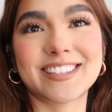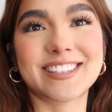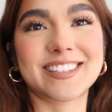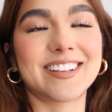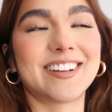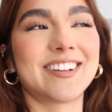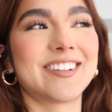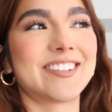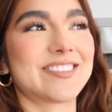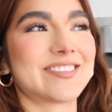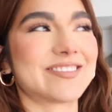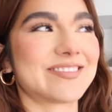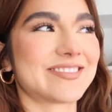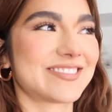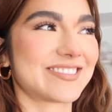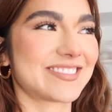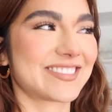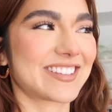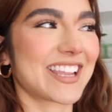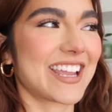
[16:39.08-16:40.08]
so
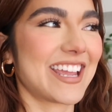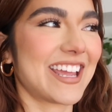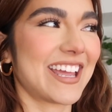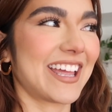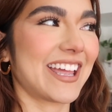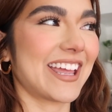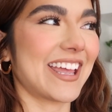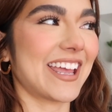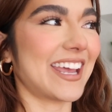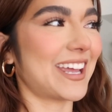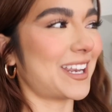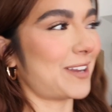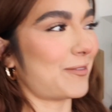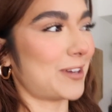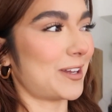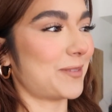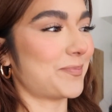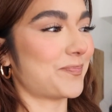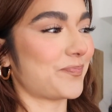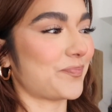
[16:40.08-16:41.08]

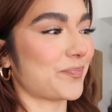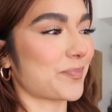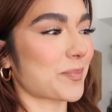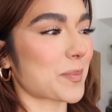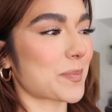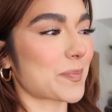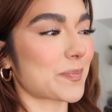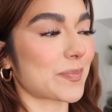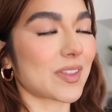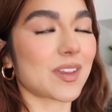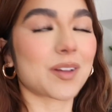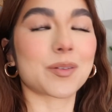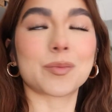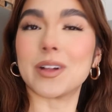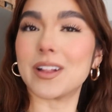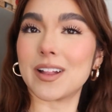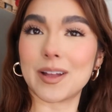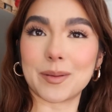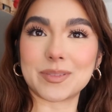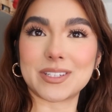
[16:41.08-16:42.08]
anyway
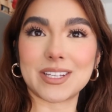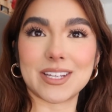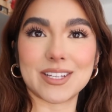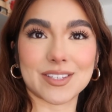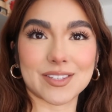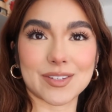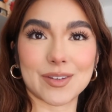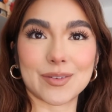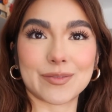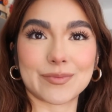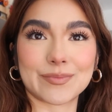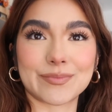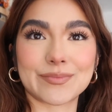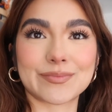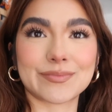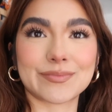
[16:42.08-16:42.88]
we'll update soon